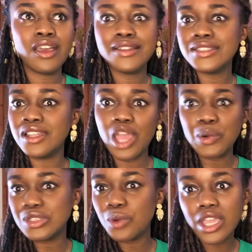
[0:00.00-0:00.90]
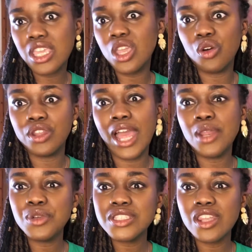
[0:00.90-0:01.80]
didn't like what I was working on, and it
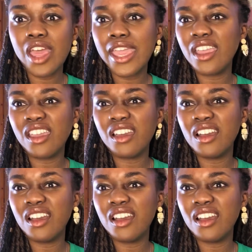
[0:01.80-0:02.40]
wasn't like